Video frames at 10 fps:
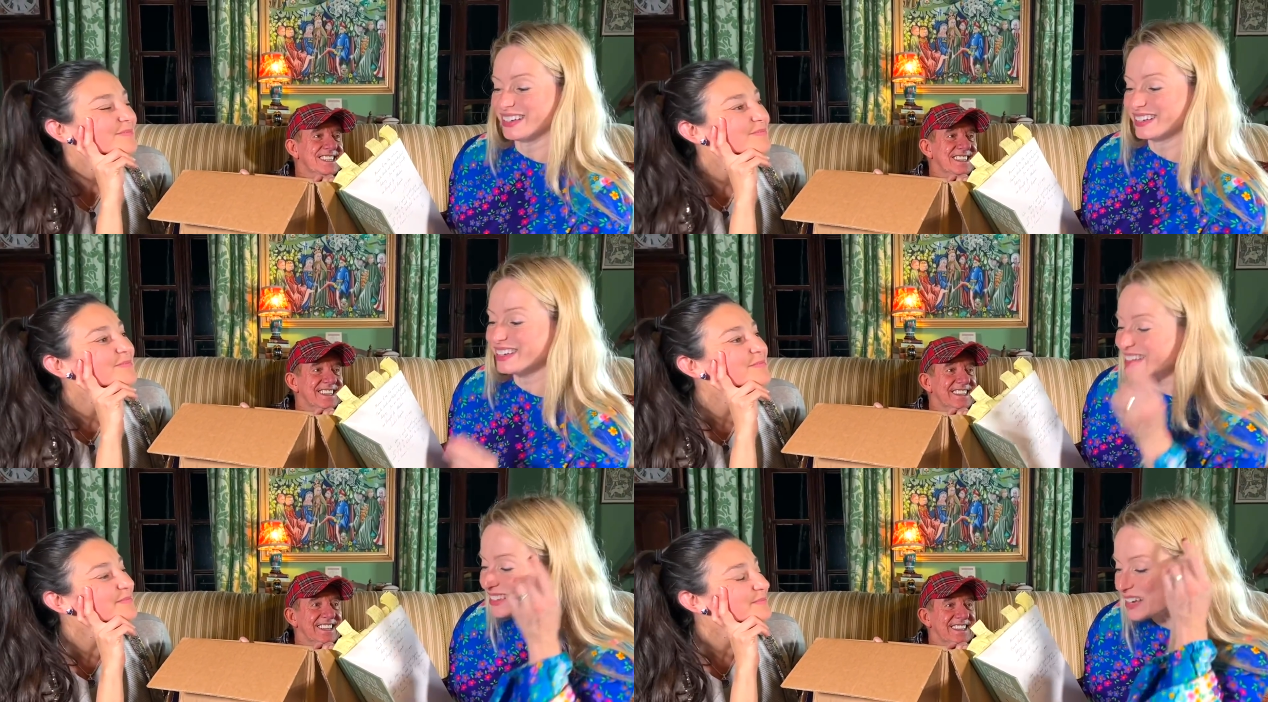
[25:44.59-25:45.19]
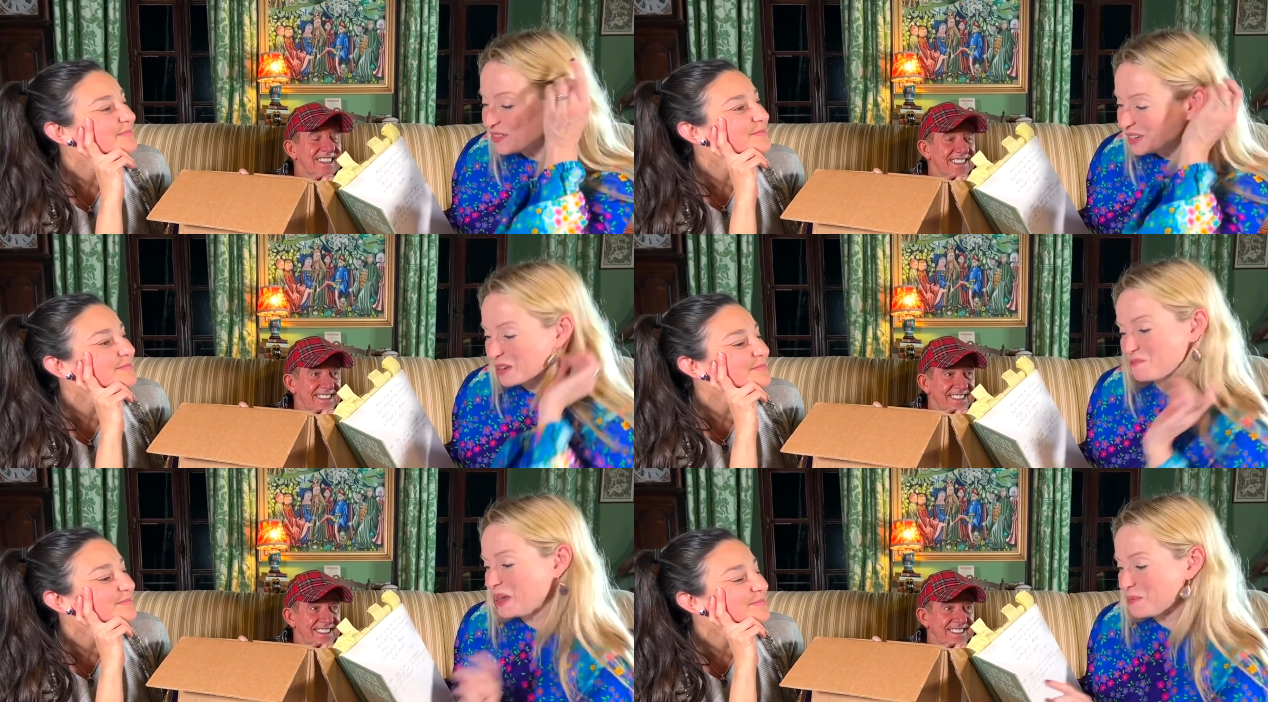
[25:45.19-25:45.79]
Speaker 1: Dear Stephanie
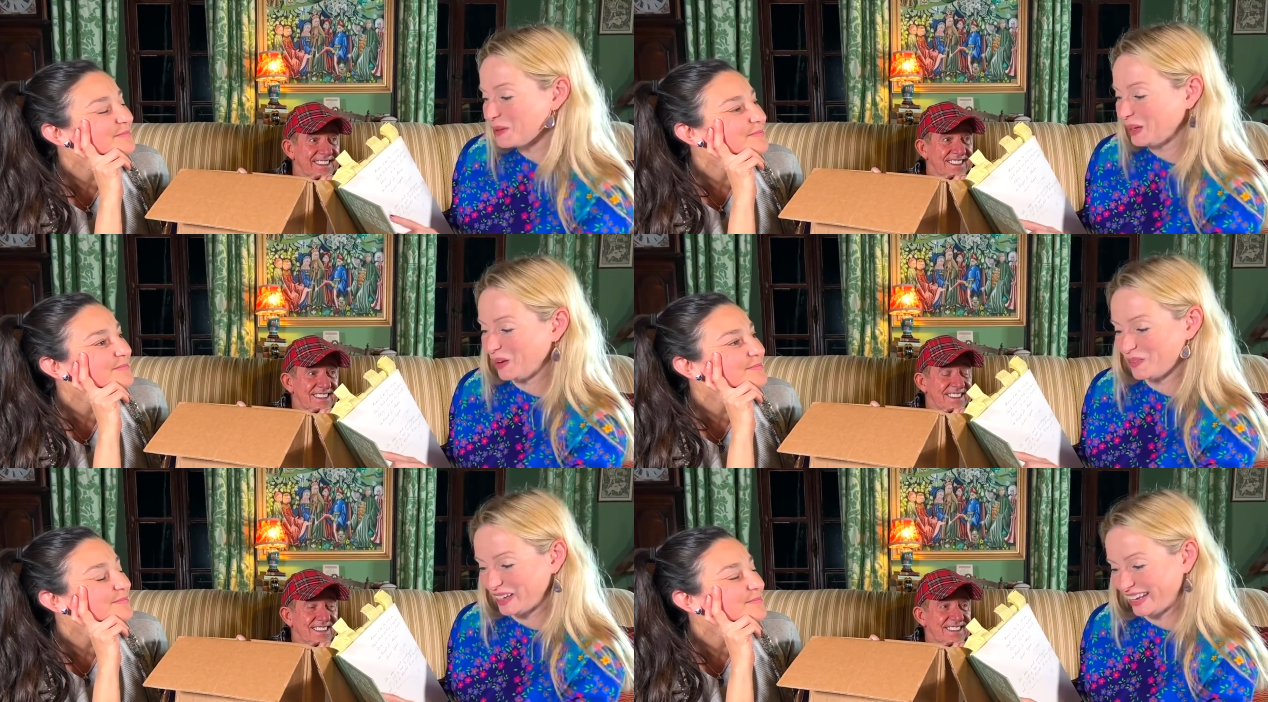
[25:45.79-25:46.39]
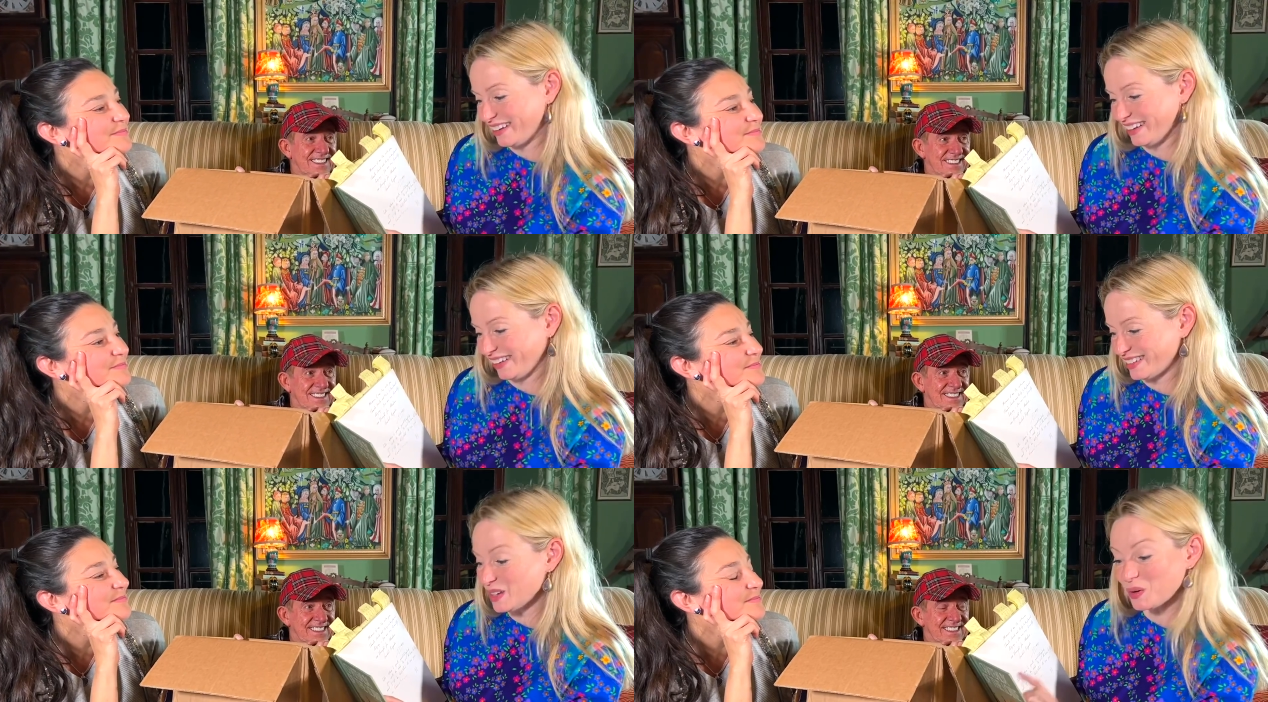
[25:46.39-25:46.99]
and people of
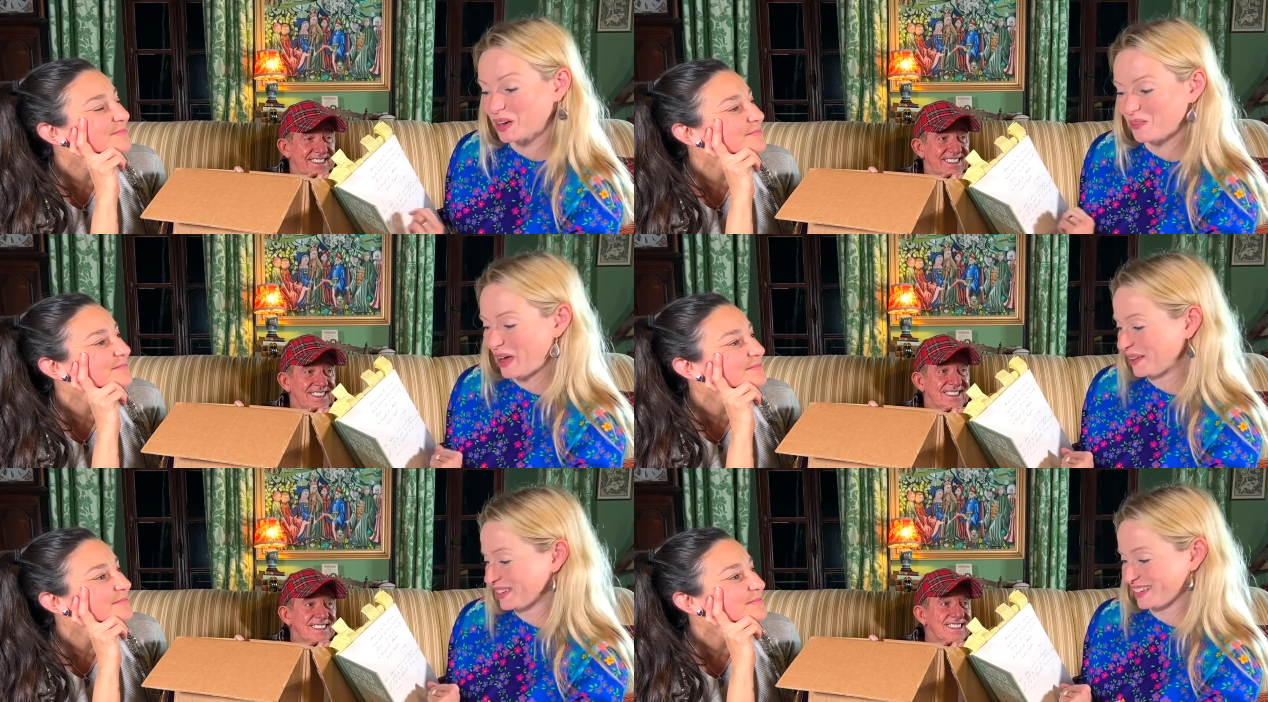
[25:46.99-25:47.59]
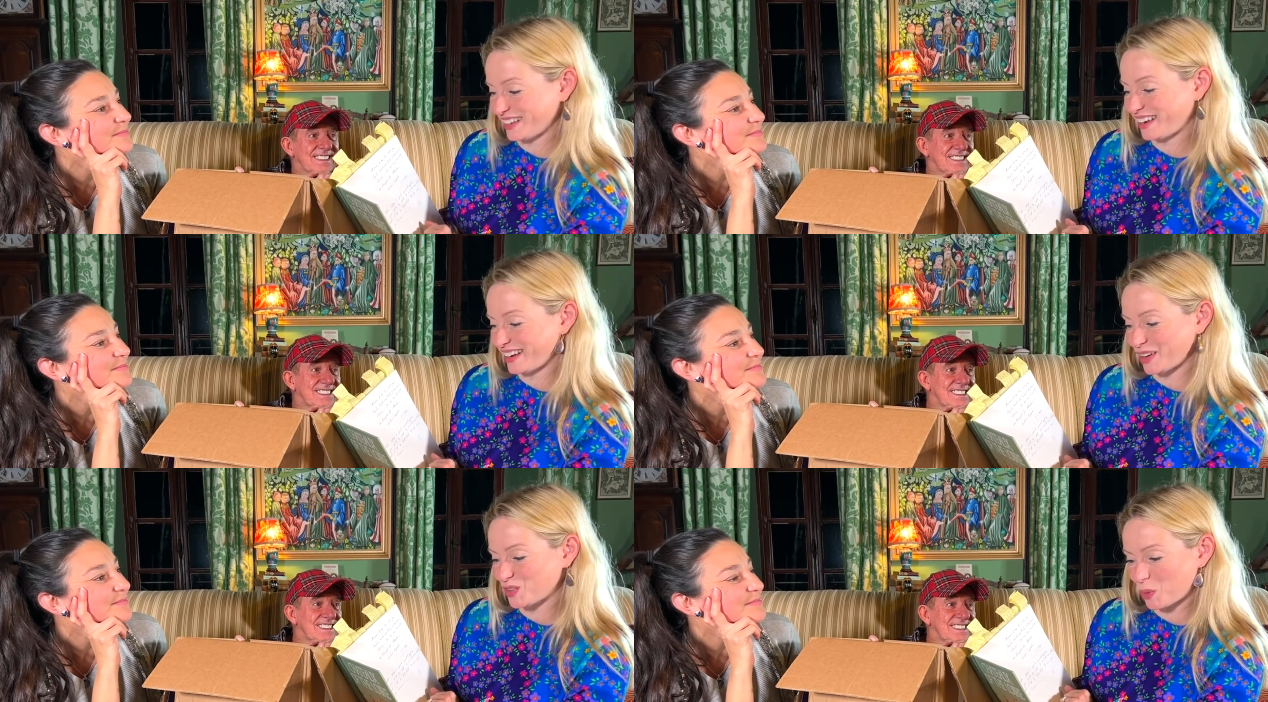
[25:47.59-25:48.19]
Lalande, look what I found in a
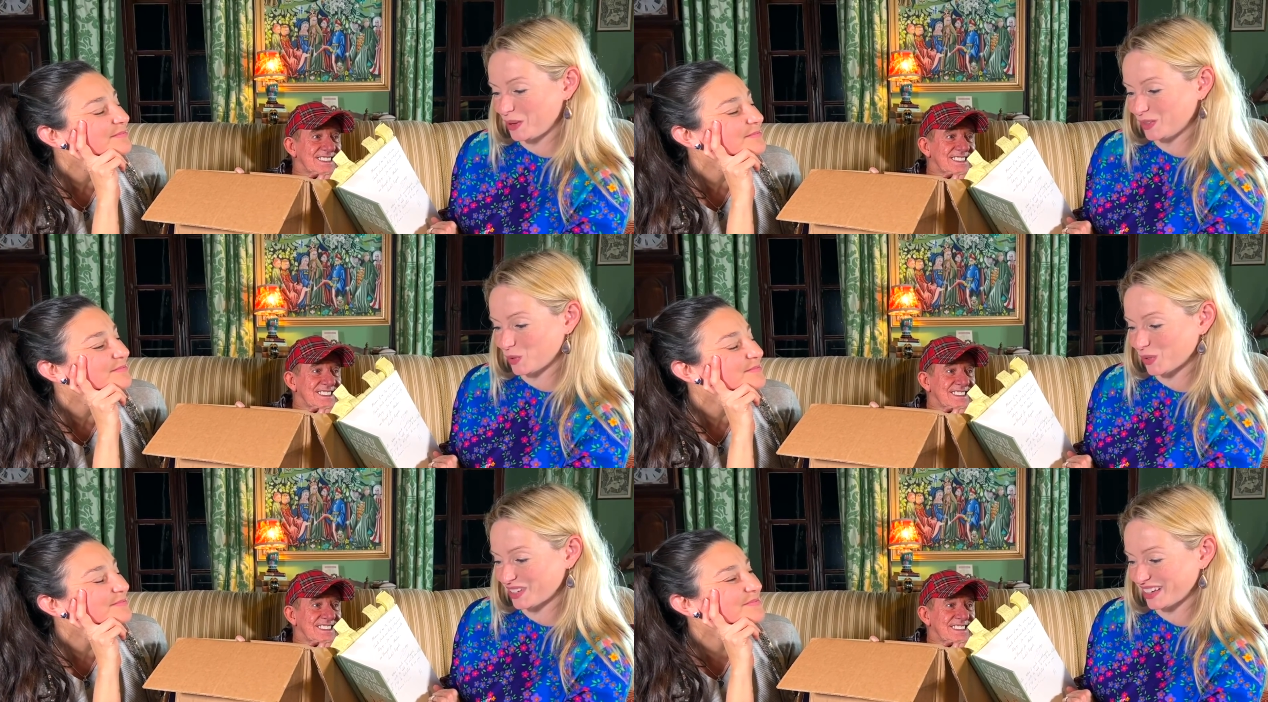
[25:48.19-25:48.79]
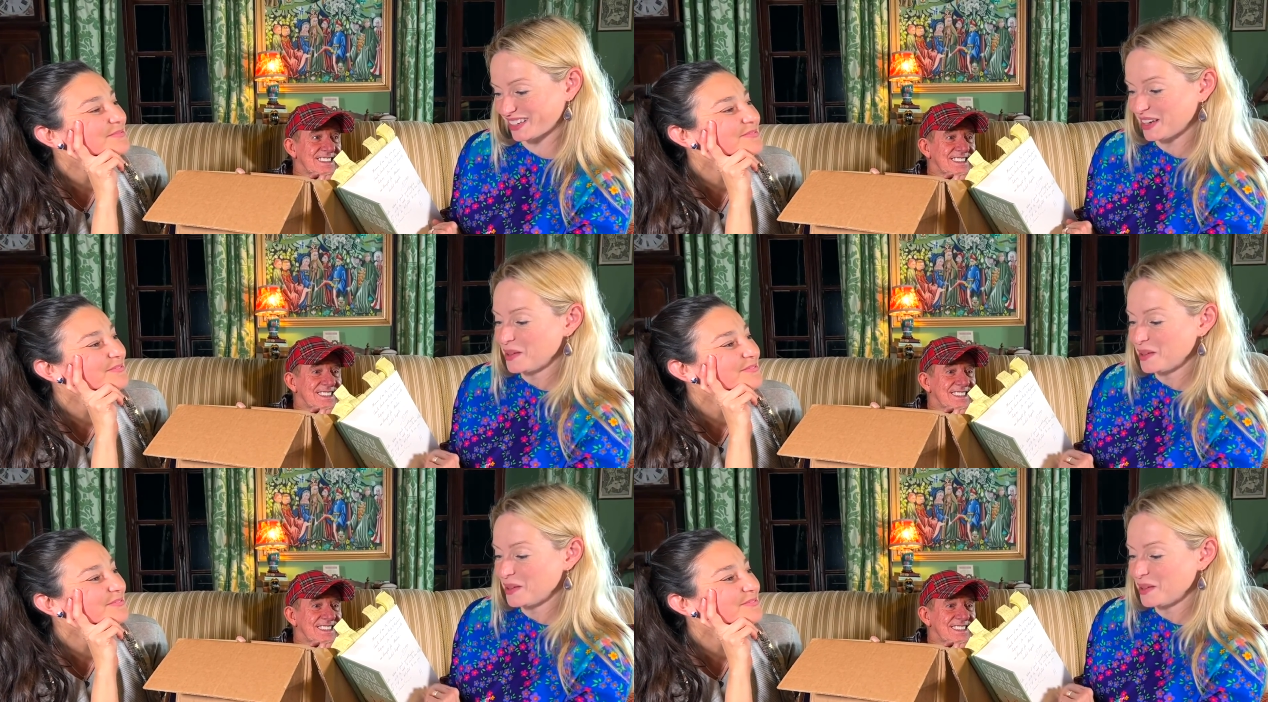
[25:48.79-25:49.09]
secondhand shop in Dorset.